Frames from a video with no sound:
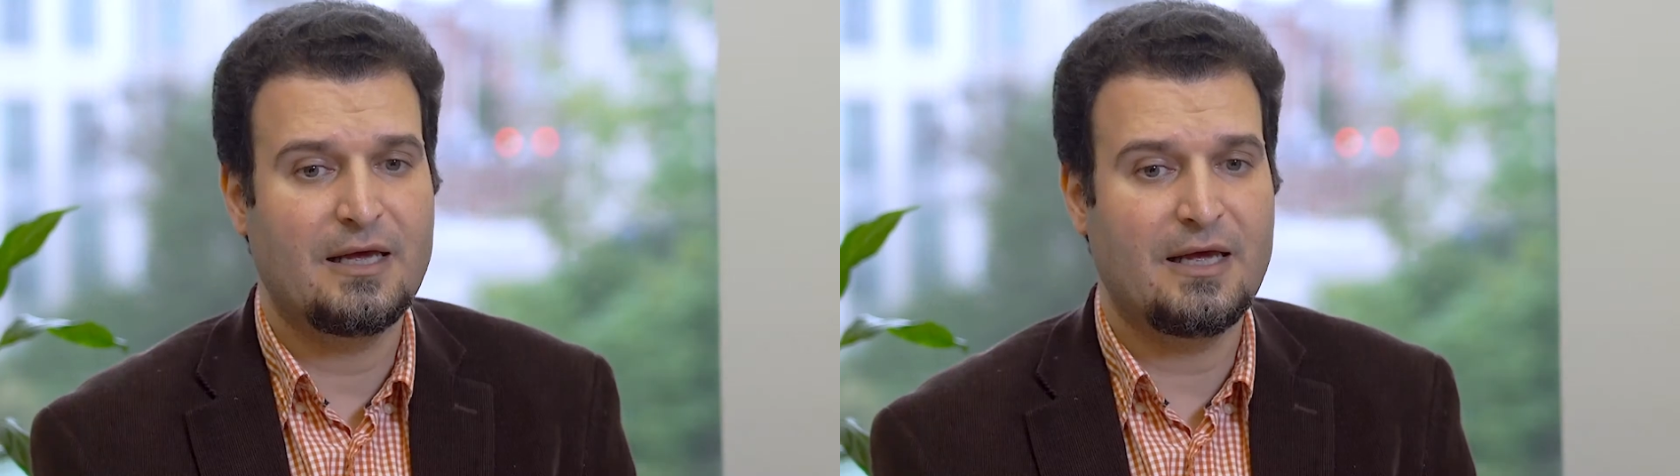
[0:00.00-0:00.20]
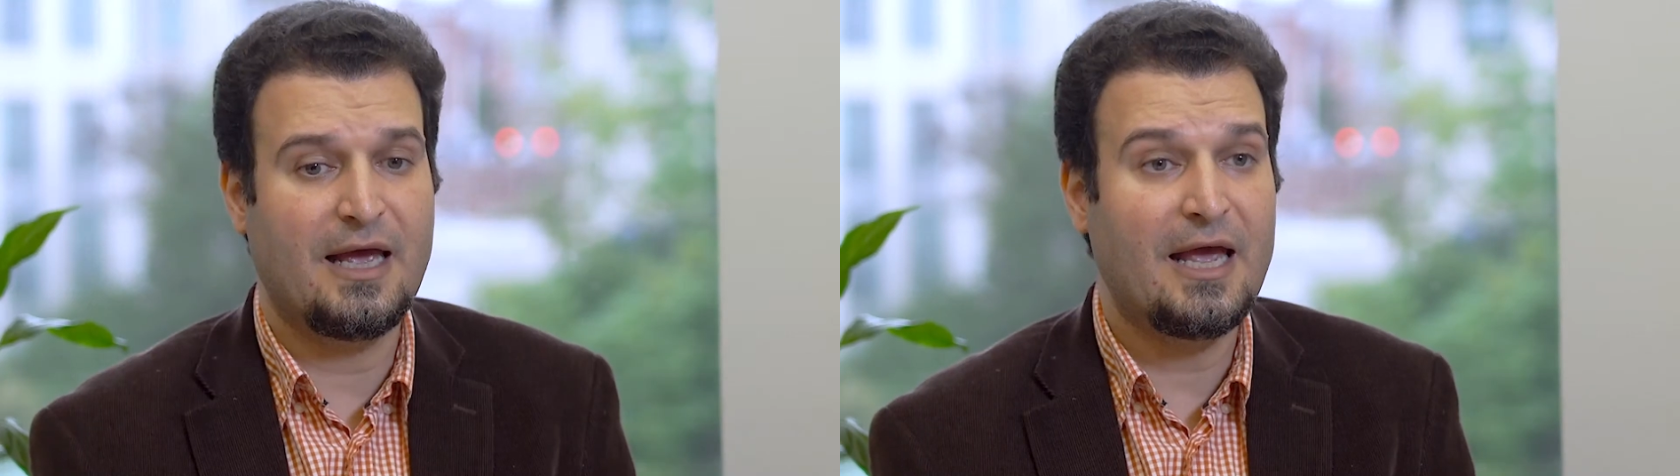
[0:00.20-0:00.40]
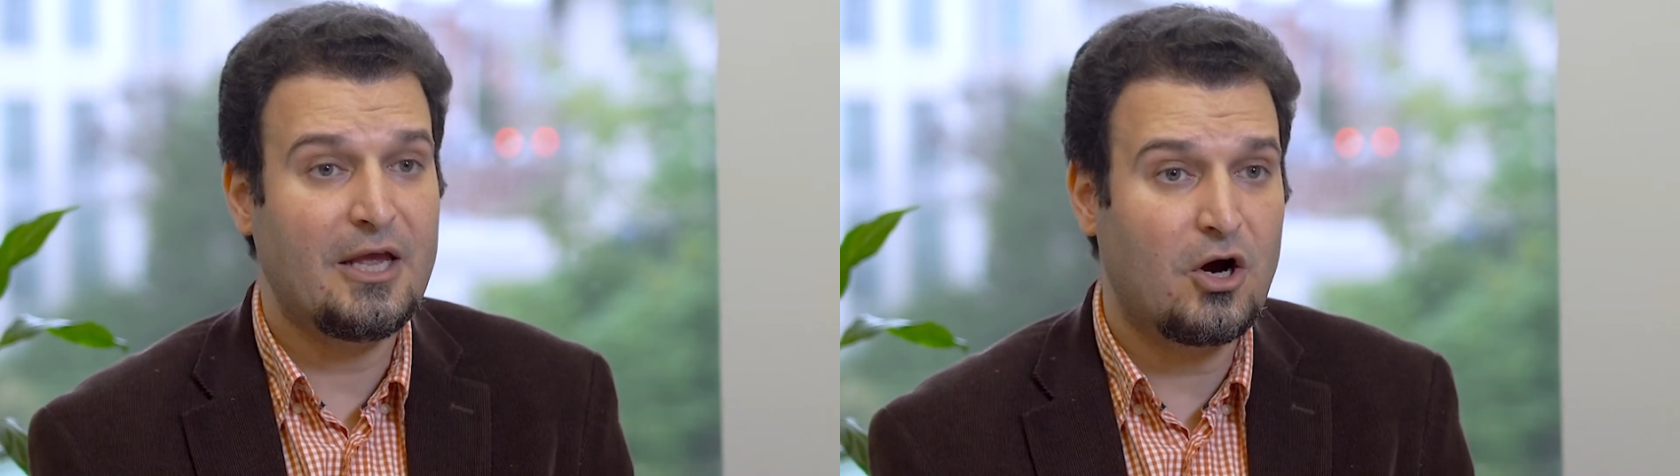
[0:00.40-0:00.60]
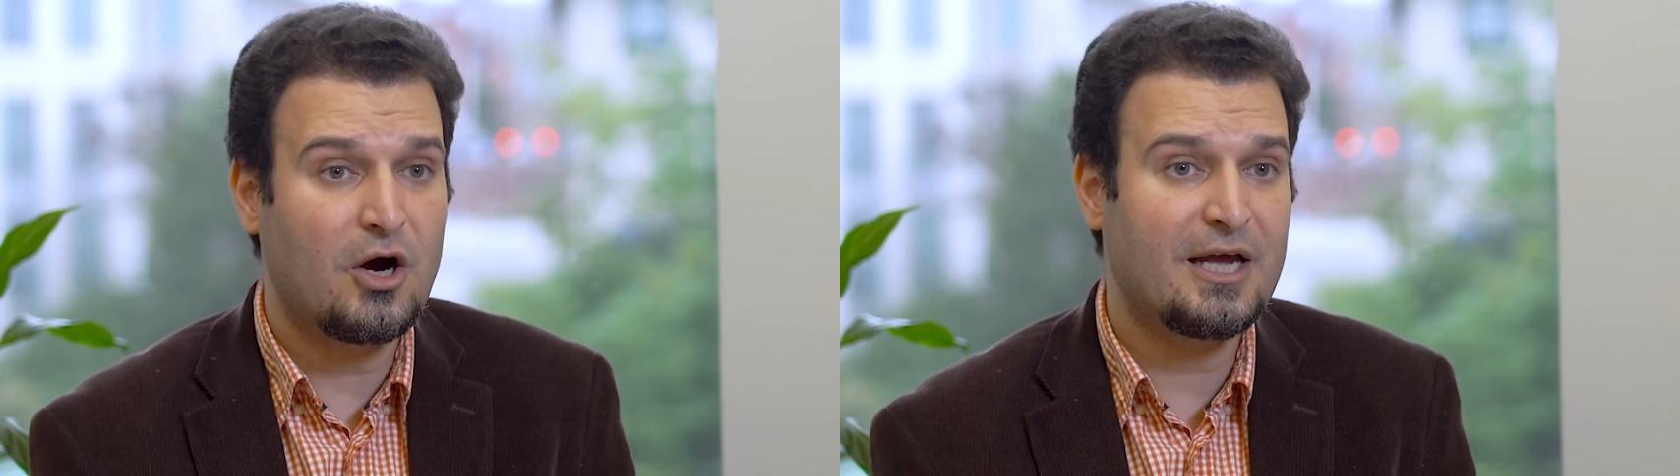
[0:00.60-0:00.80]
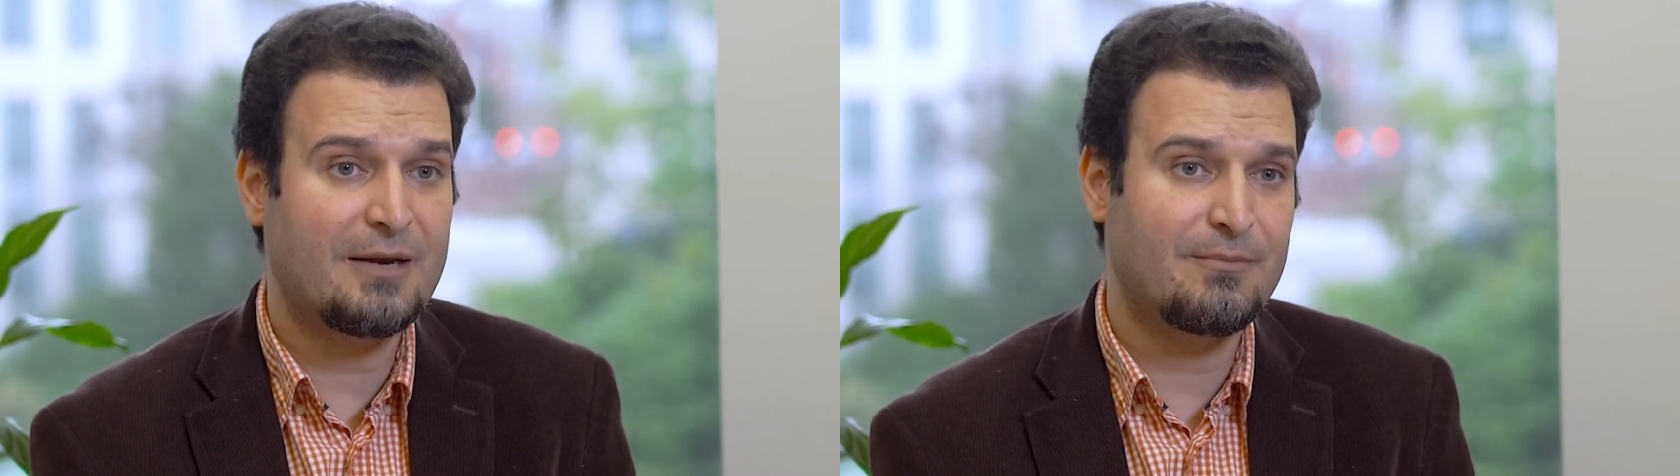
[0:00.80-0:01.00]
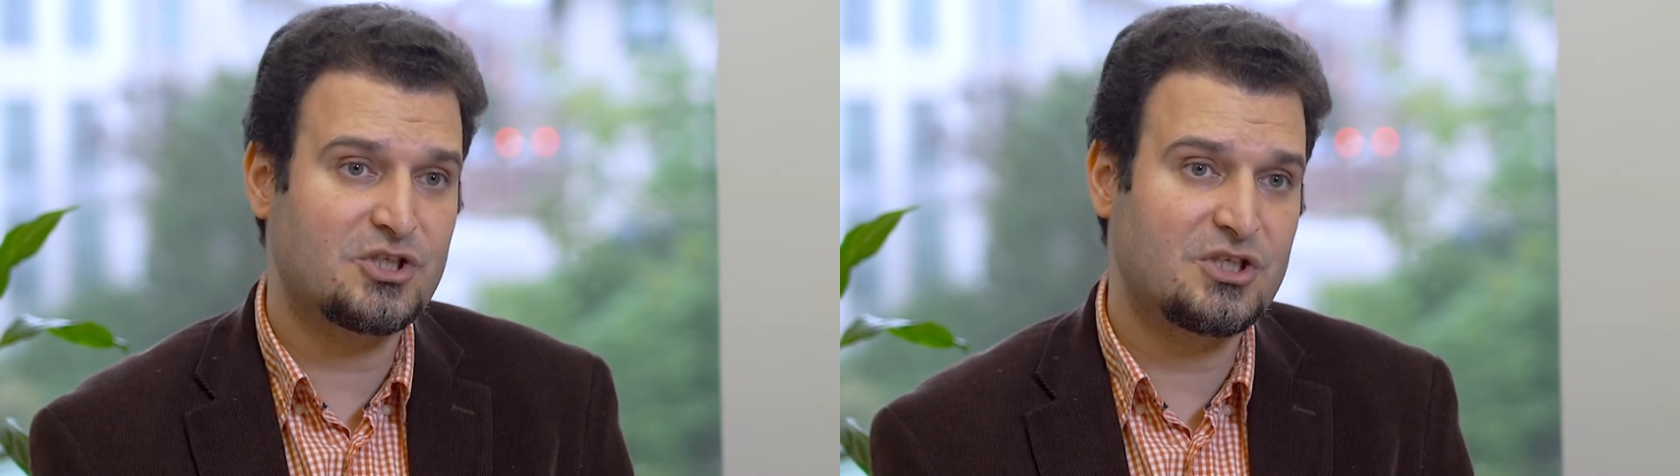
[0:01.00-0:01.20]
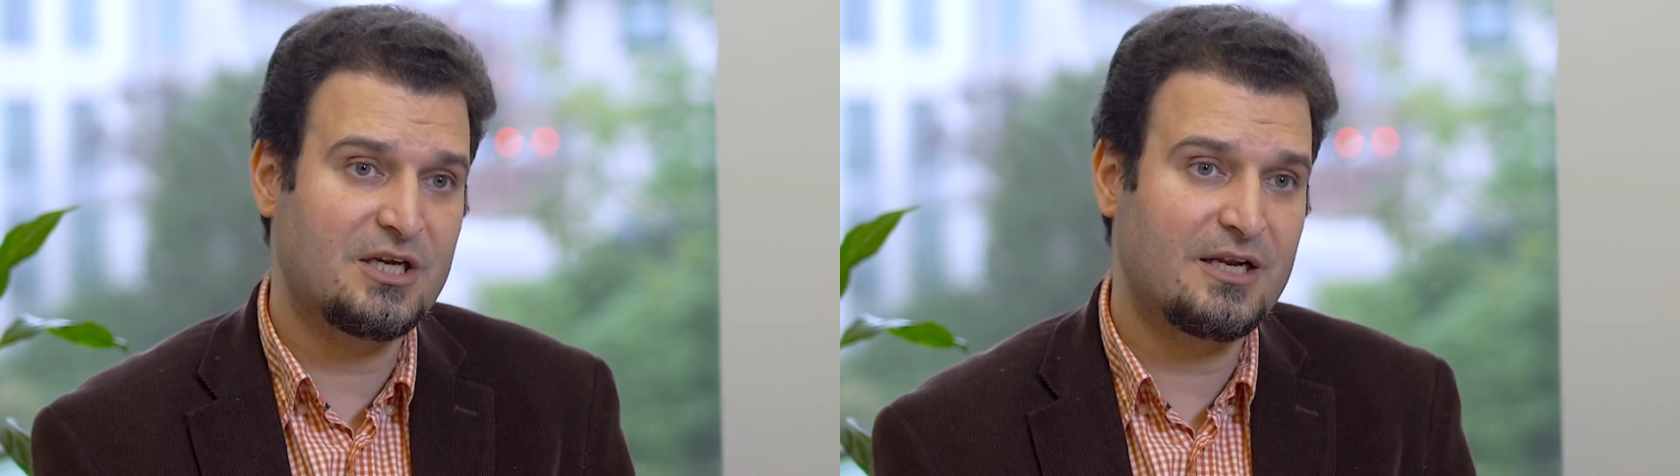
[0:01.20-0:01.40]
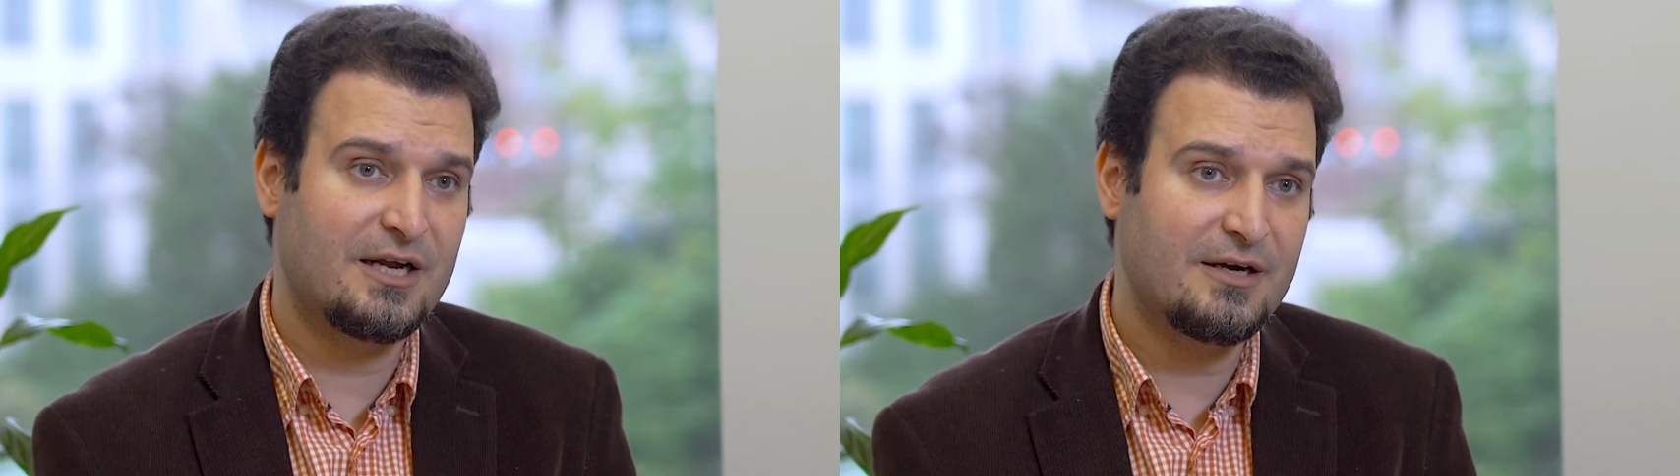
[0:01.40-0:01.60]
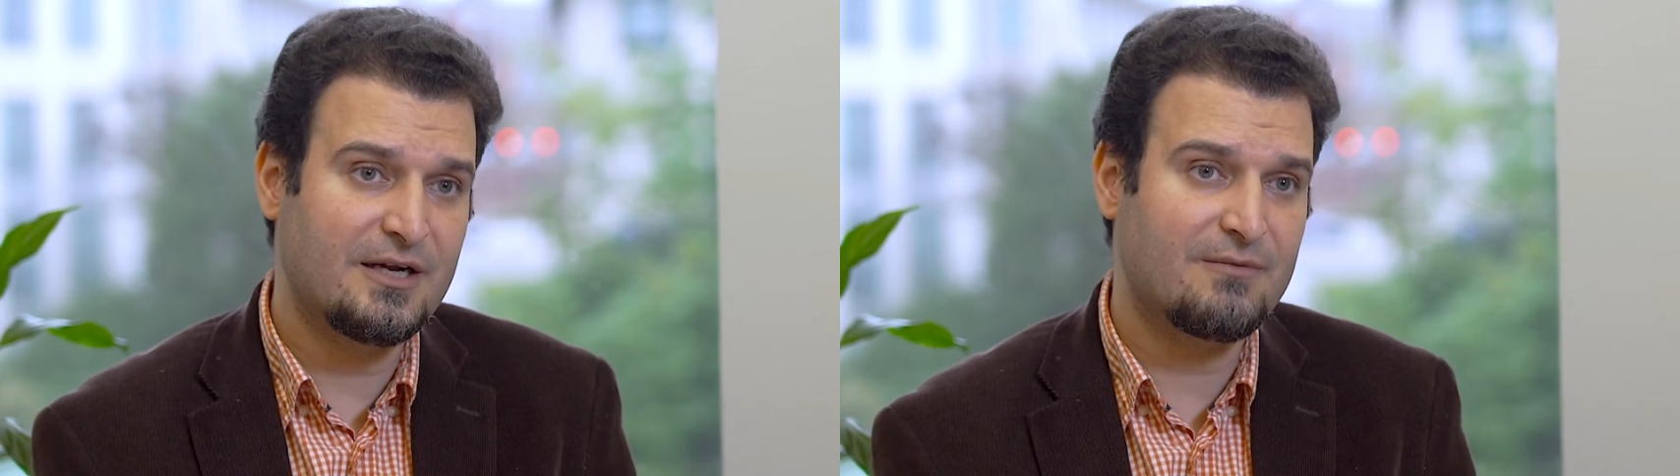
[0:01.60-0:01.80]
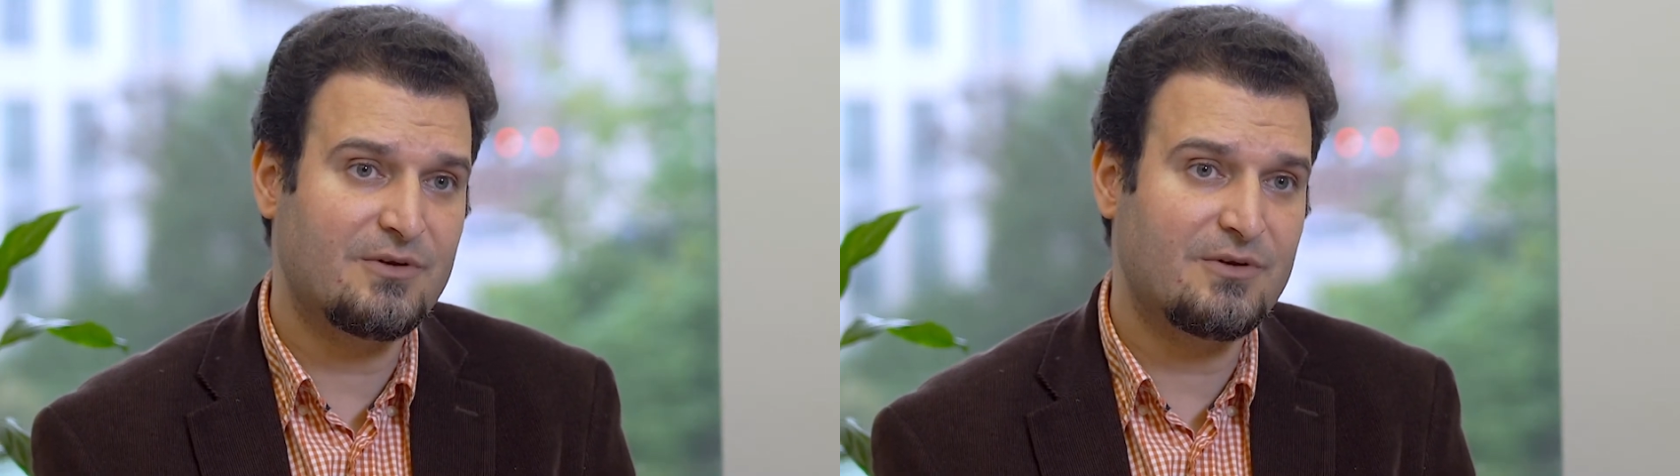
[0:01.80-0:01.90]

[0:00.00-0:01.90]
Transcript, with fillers: Uh, AI and machine learning,